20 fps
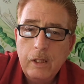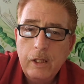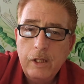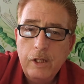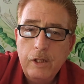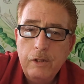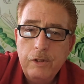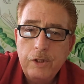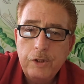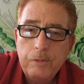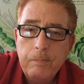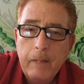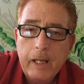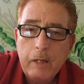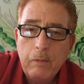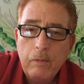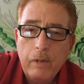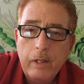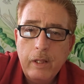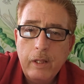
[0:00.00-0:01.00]
You just
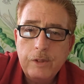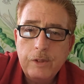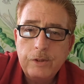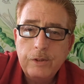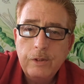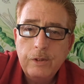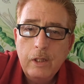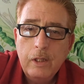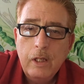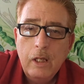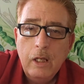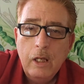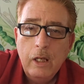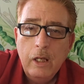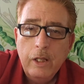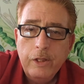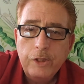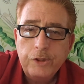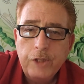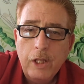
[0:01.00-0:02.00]
make what it is.
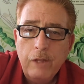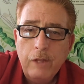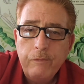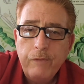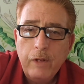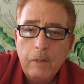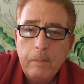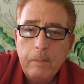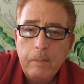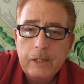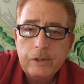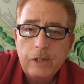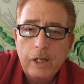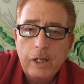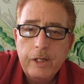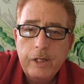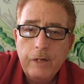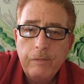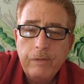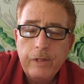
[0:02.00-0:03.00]
The southern Philippines is a
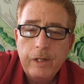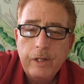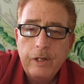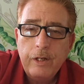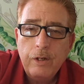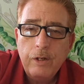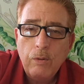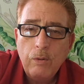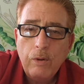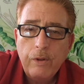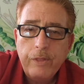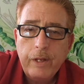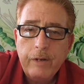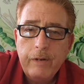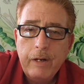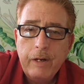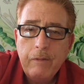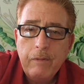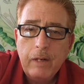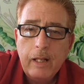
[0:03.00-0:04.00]
lot different than the north. I
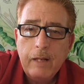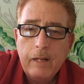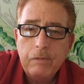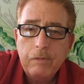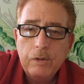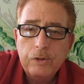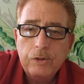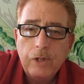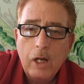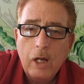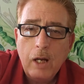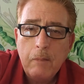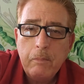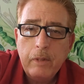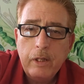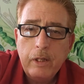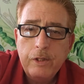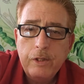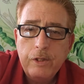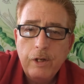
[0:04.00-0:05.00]
never left Luzon,
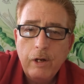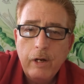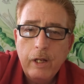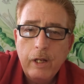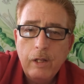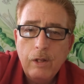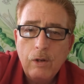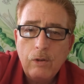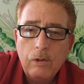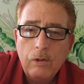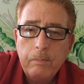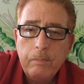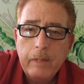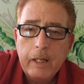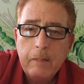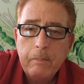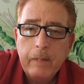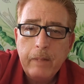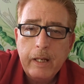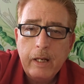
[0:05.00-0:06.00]
but in your area, local
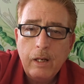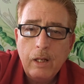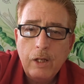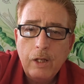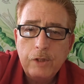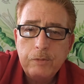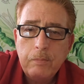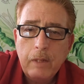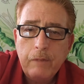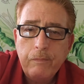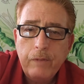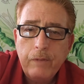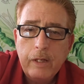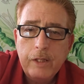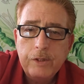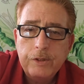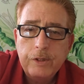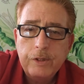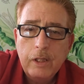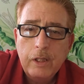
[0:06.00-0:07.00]
PMP, and lost my
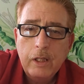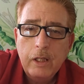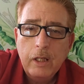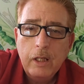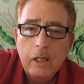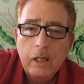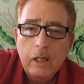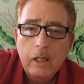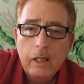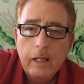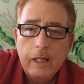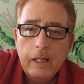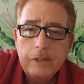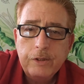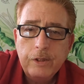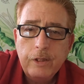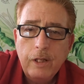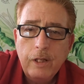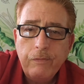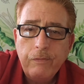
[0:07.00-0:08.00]
friends. That's
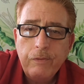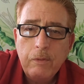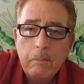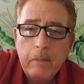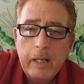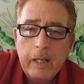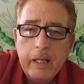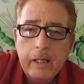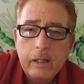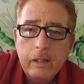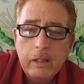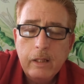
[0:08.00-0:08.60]
enough for me.